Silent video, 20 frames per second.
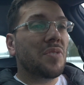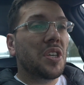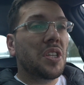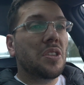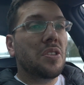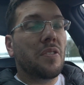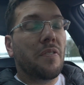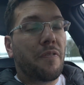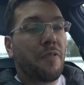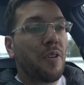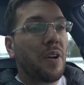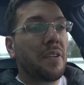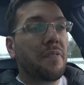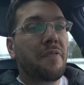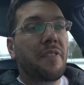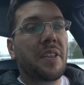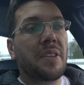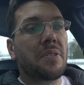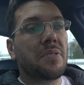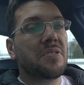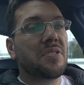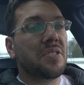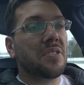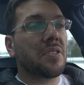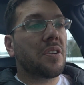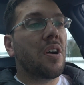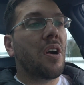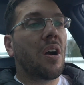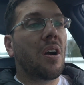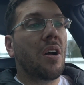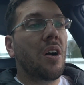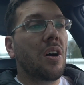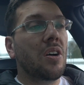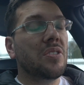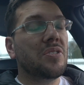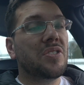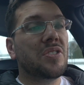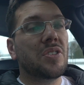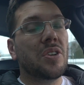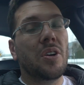the front fenders on the car
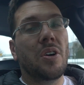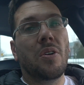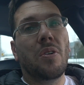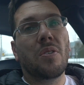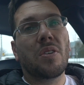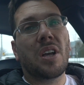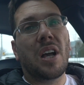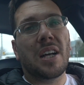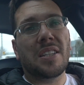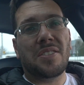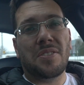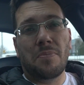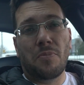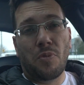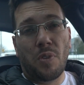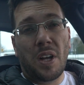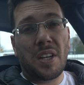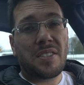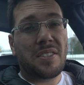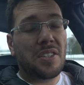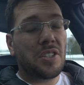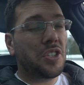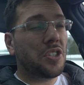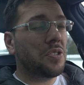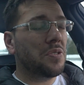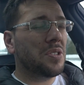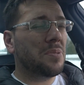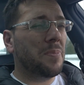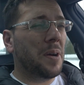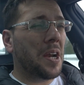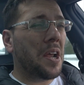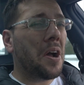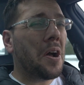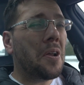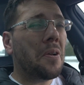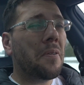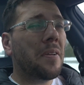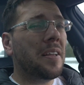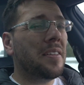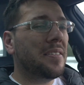also got some rust issues, but
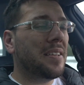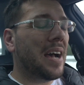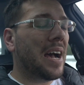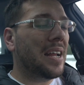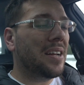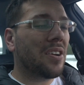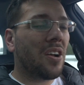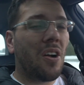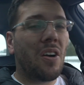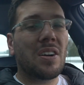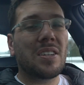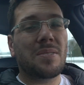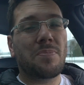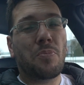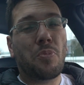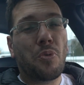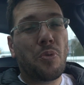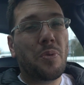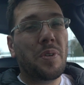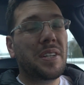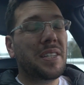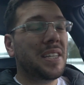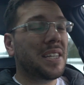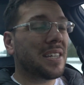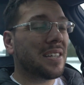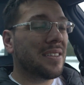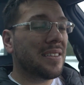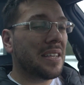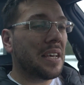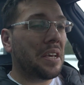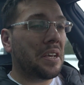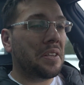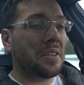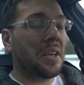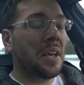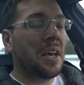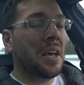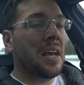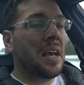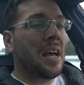other than that, the car is pretty clean.
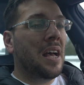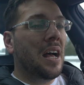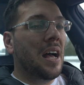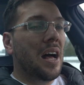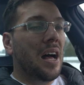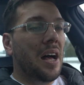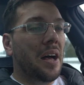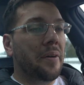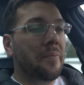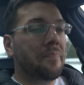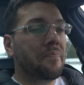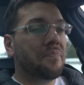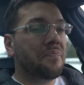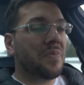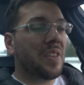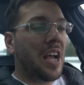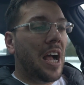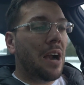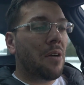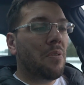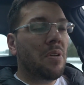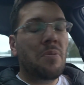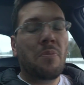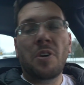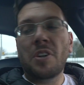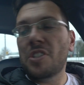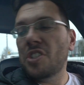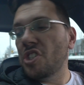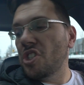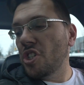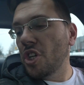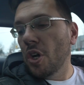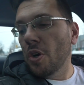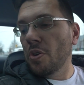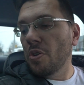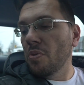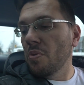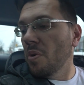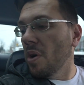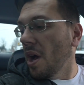I really want to show
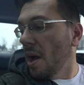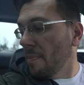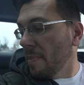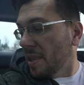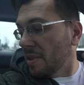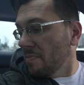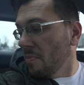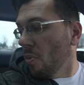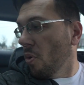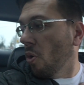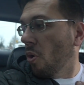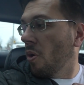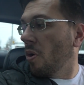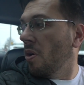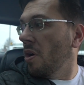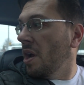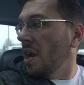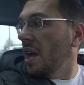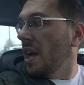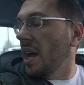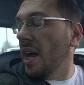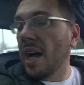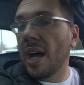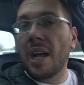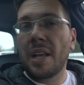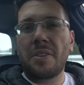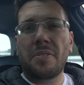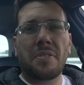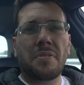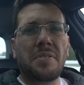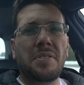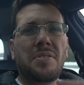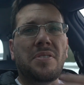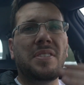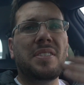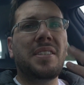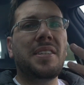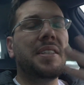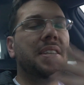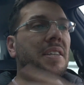you a bit more. You're going to
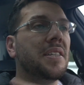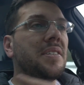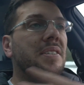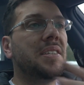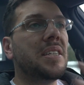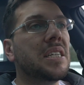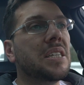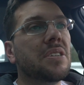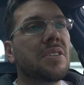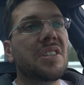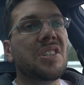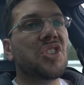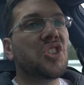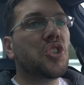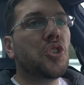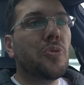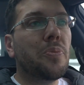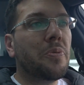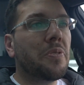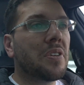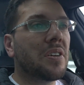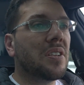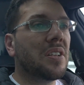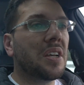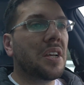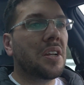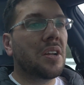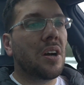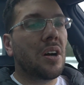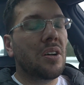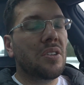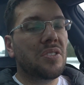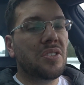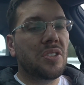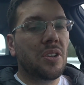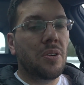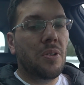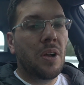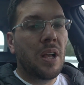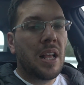see the interior is super clean
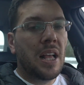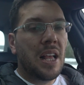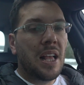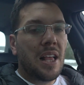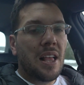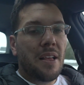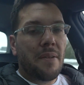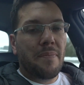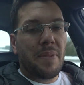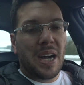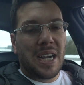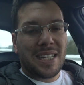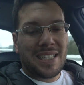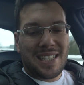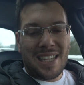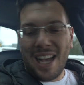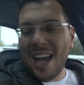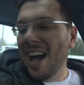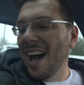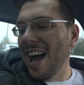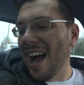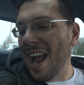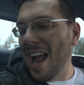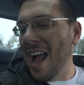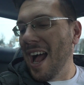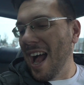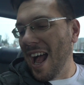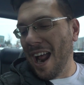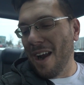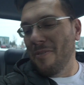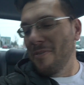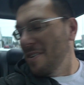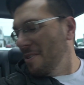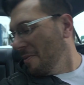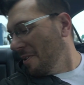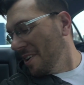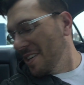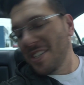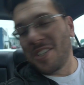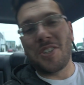also, but I really
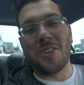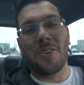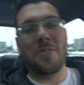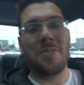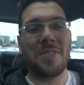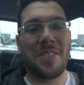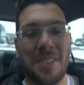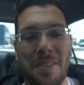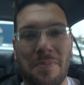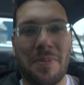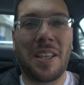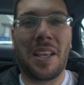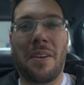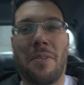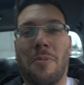want to show you something